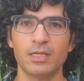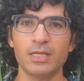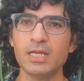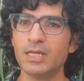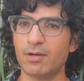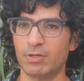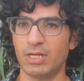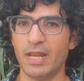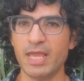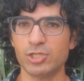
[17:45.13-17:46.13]
in a
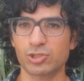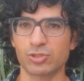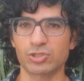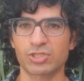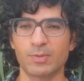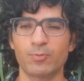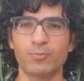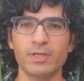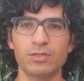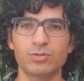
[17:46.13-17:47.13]
relationship
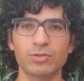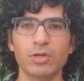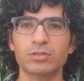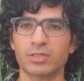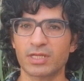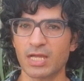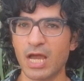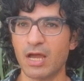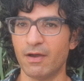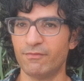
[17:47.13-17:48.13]
we do not
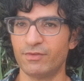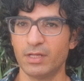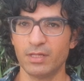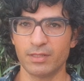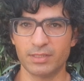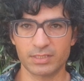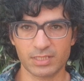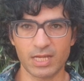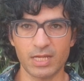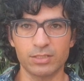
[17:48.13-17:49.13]
have this
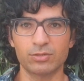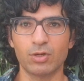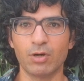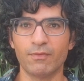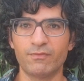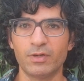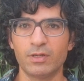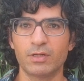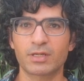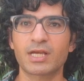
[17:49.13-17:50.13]
kind of
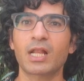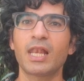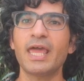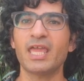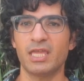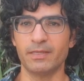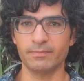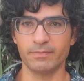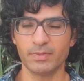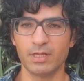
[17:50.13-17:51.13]

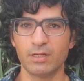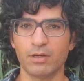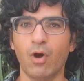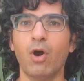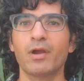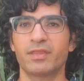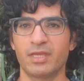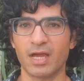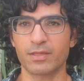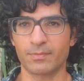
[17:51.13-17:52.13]
claim on
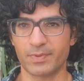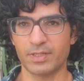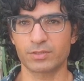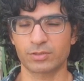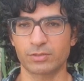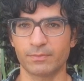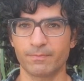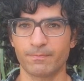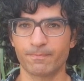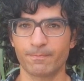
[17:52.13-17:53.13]
the other person.
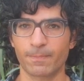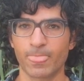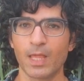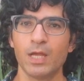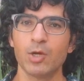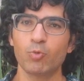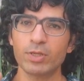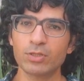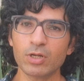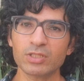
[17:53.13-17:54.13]

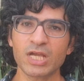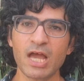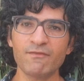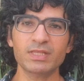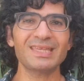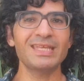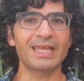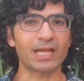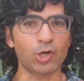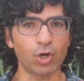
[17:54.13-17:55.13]
We do not have it in
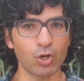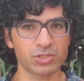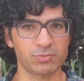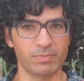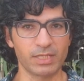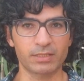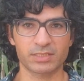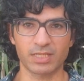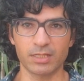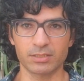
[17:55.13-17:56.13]
a cosmic
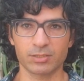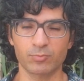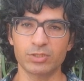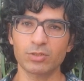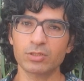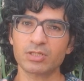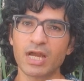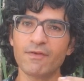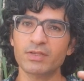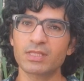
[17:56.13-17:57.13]
sense. We do not
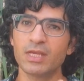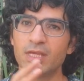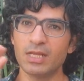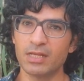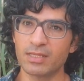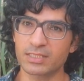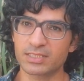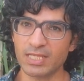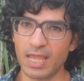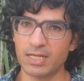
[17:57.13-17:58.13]
have it in the
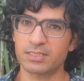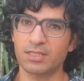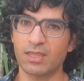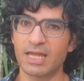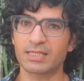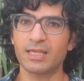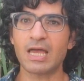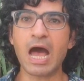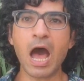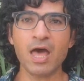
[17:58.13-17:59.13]
sense that
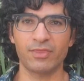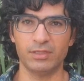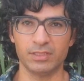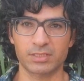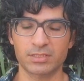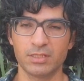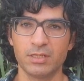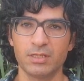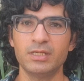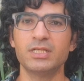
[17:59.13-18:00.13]
Addis
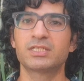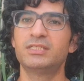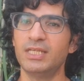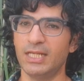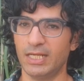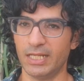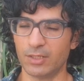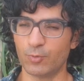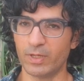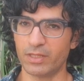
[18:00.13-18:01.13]
is
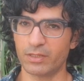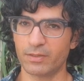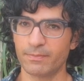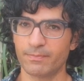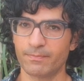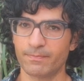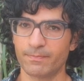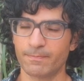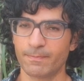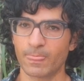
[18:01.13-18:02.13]
dealing with.
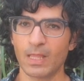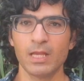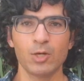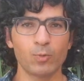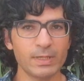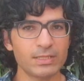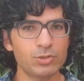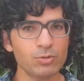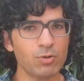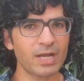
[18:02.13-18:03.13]
We
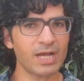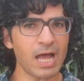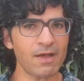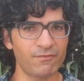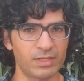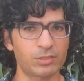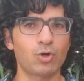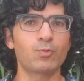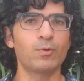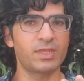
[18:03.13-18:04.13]
do have it,
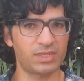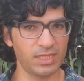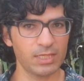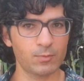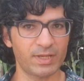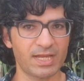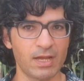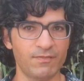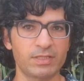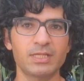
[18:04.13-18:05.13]
or we think we
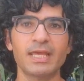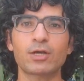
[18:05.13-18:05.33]
have it, in a